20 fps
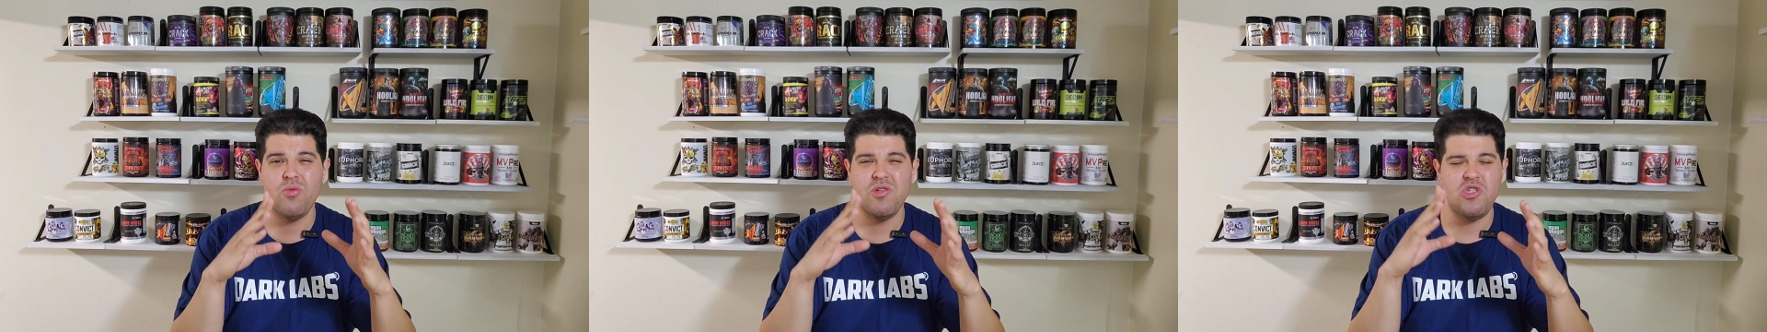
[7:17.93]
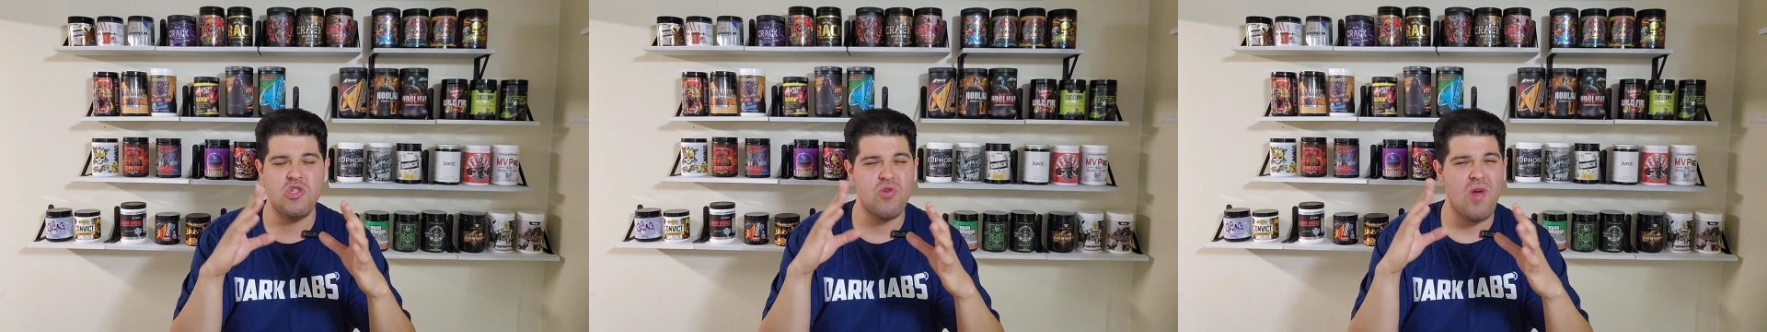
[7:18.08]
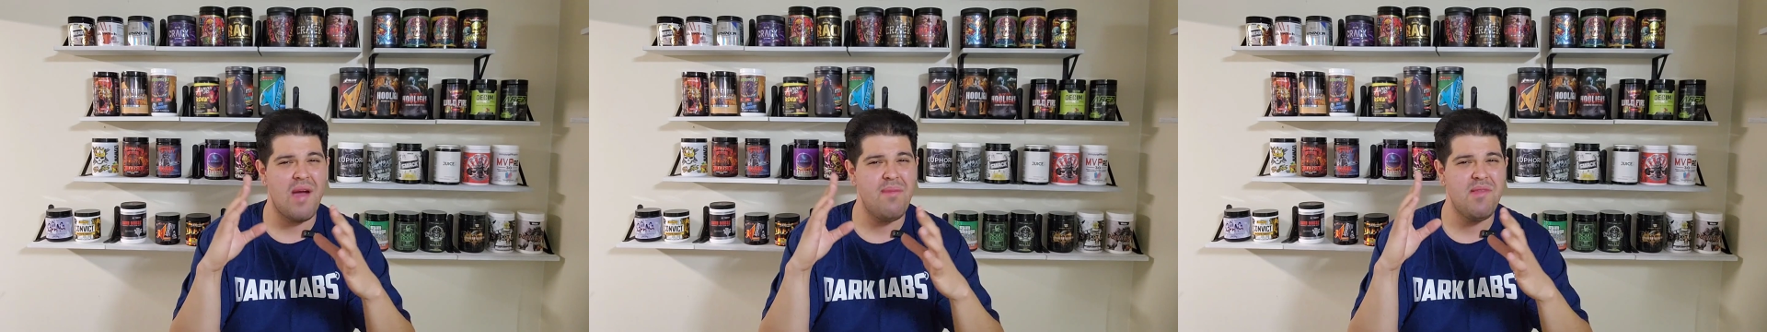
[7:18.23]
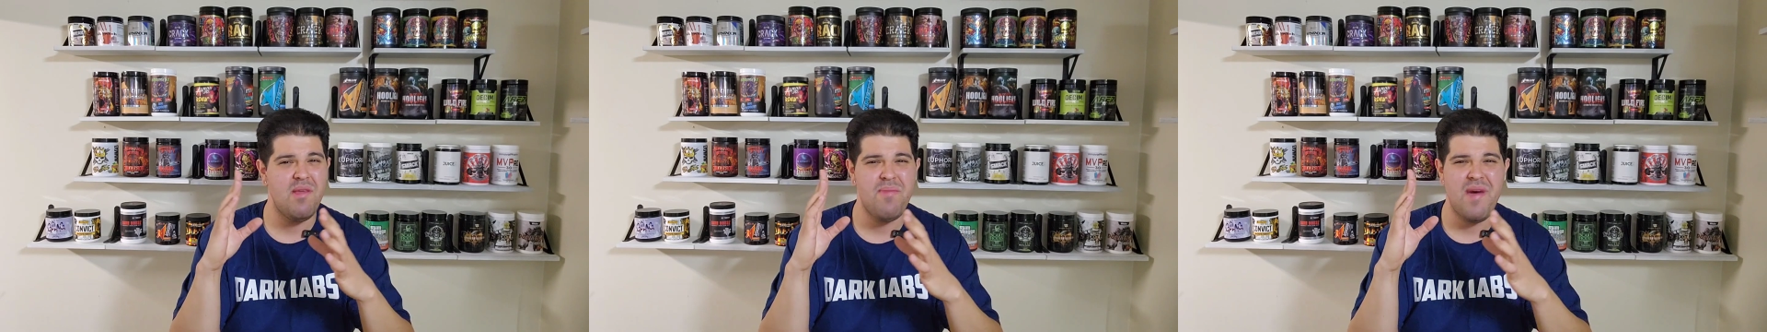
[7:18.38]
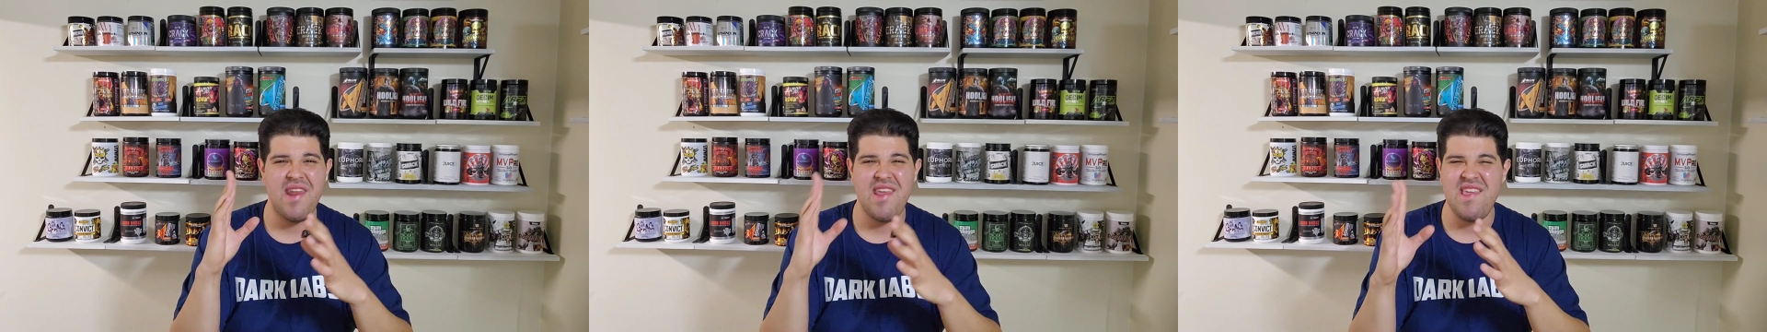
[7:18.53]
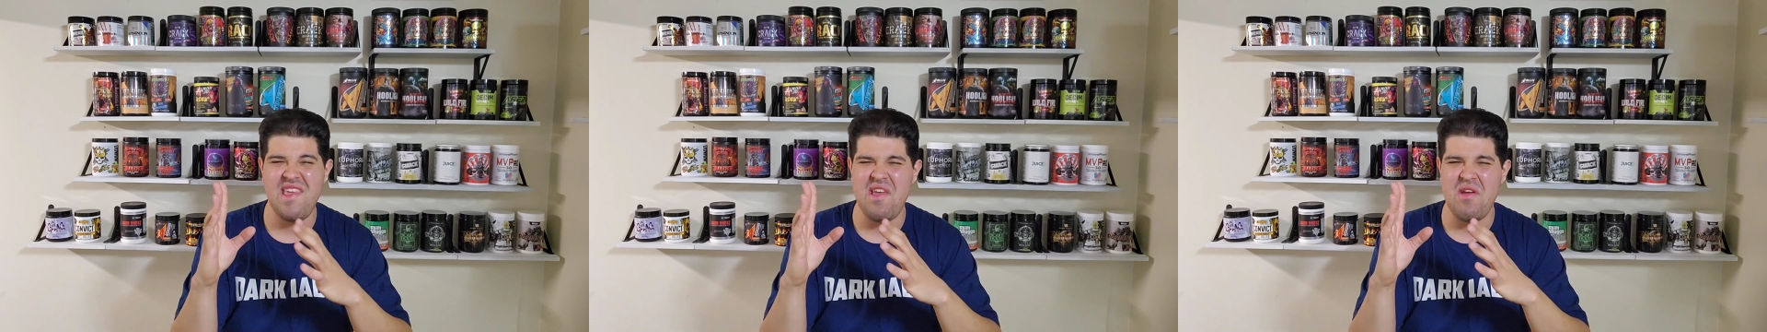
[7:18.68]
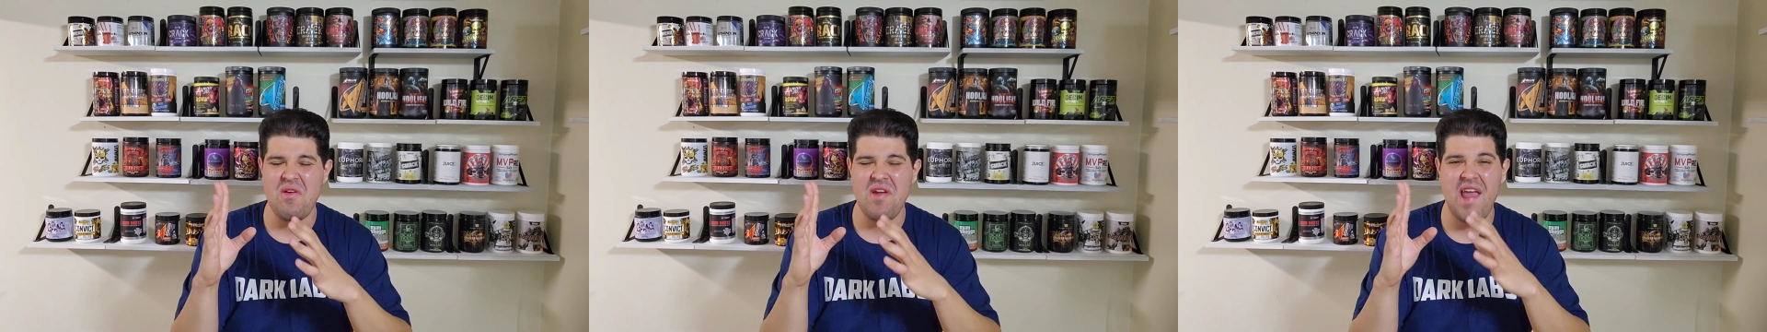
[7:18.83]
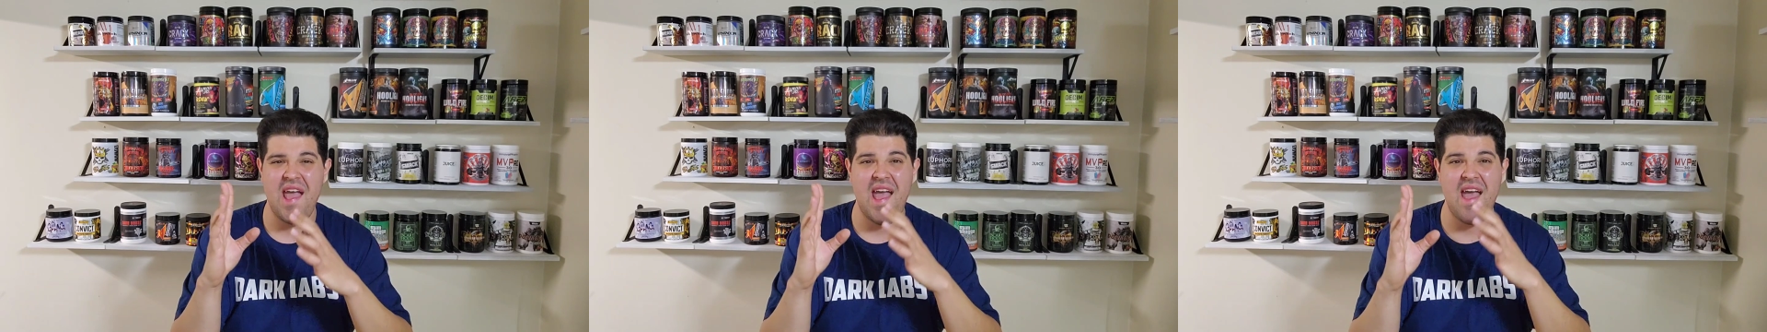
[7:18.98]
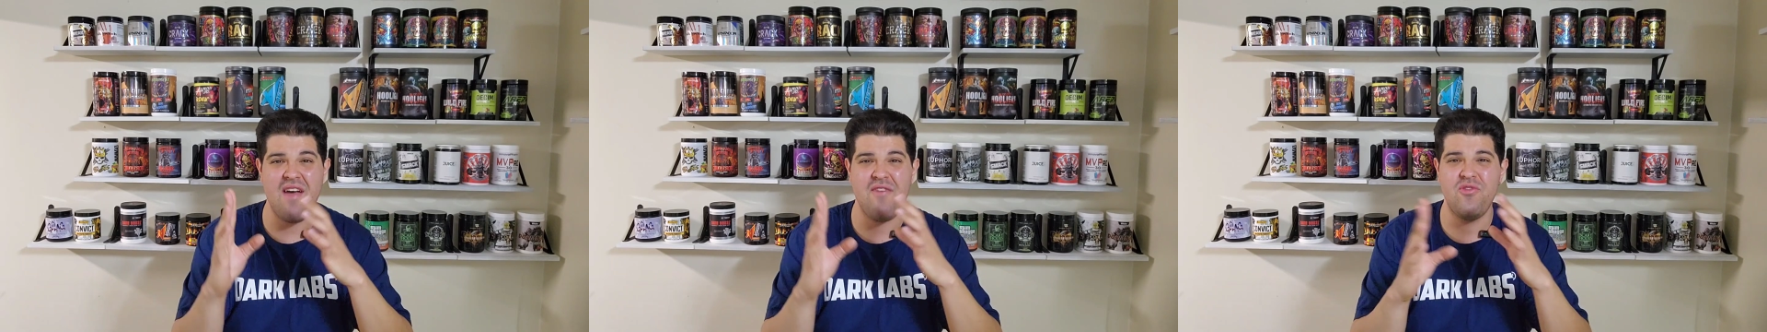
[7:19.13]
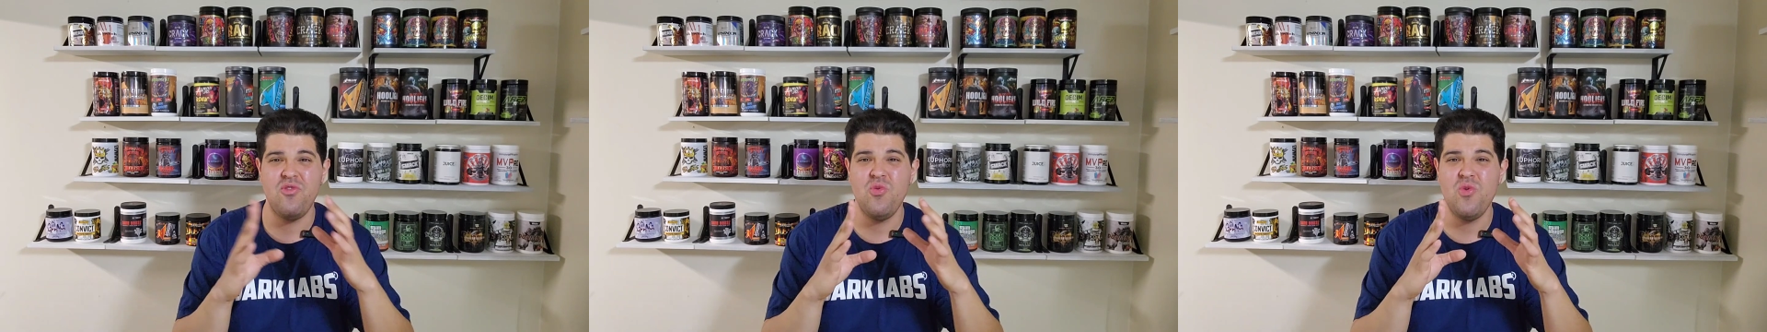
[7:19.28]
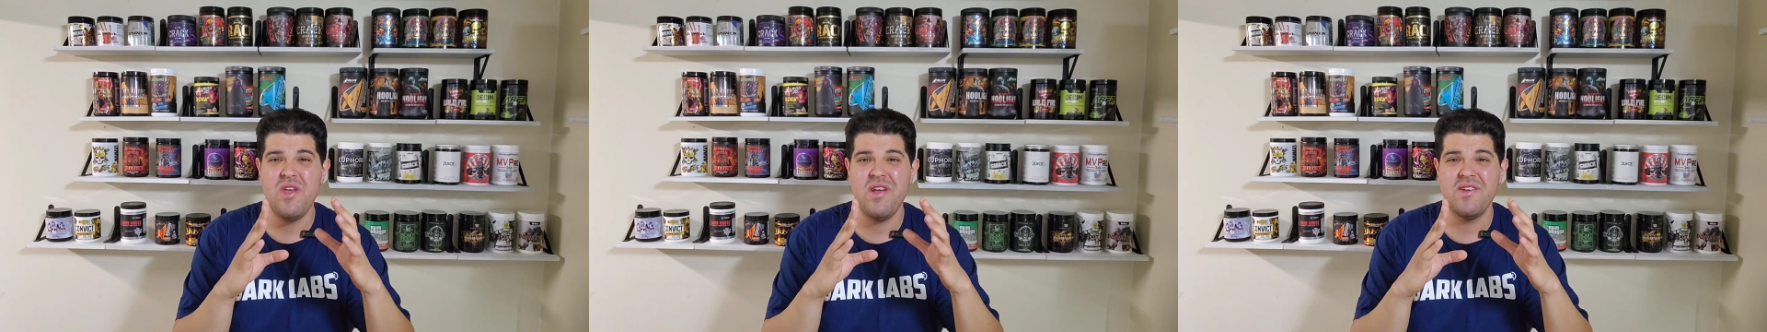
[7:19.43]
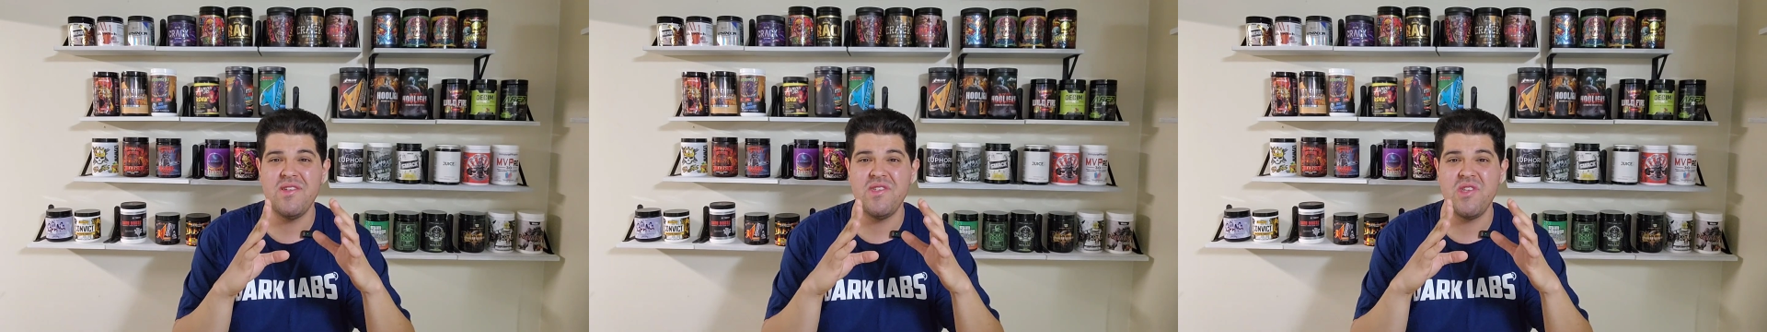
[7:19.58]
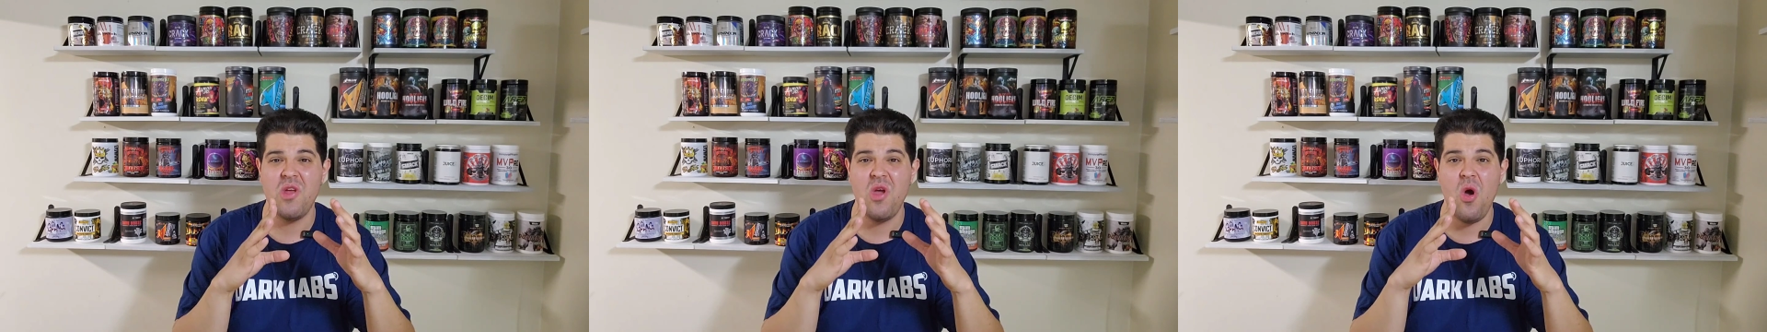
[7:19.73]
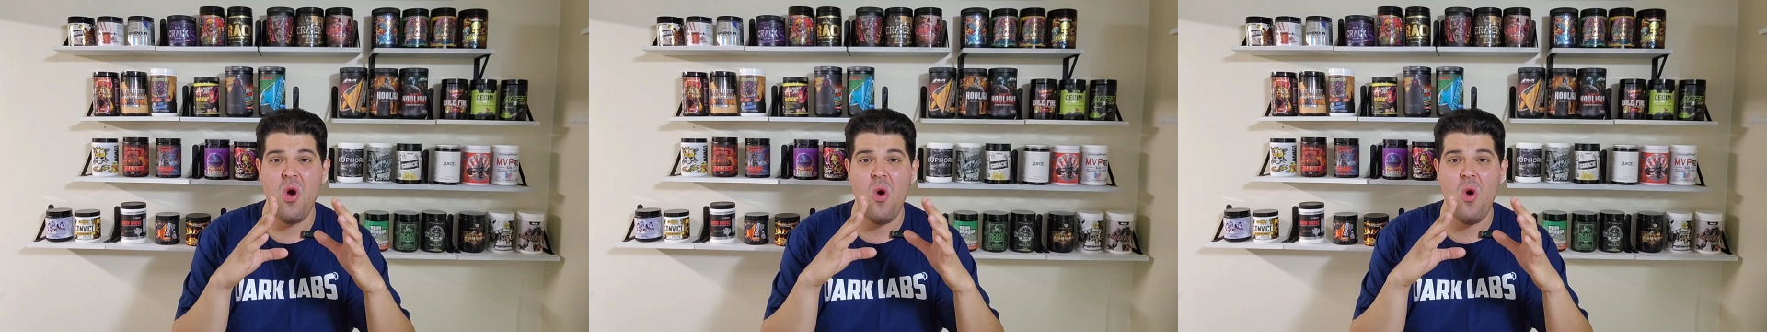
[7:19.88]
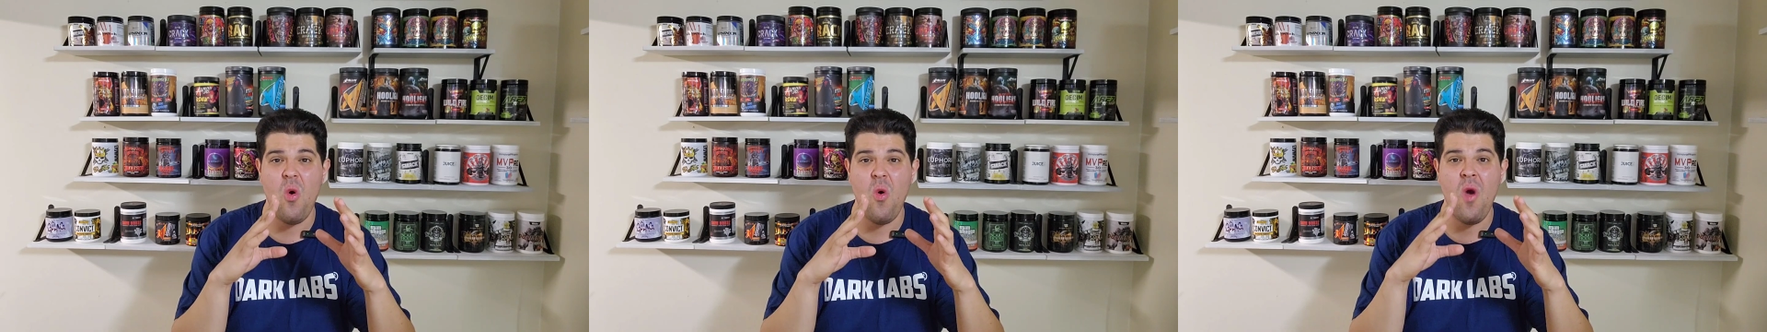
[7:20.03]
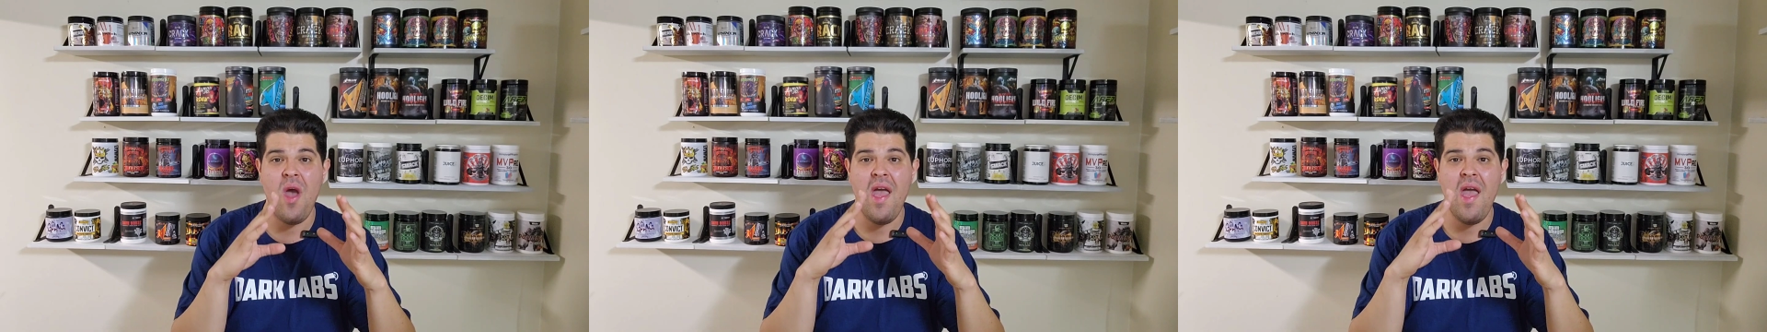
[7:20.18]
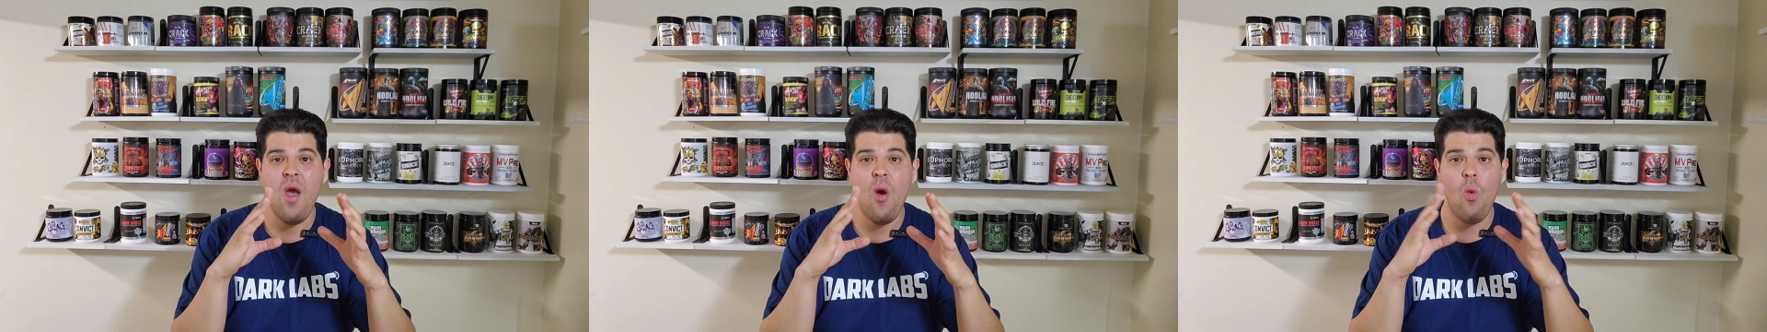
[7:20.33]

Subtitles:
which dropped about 1.5 years, 2 years ago,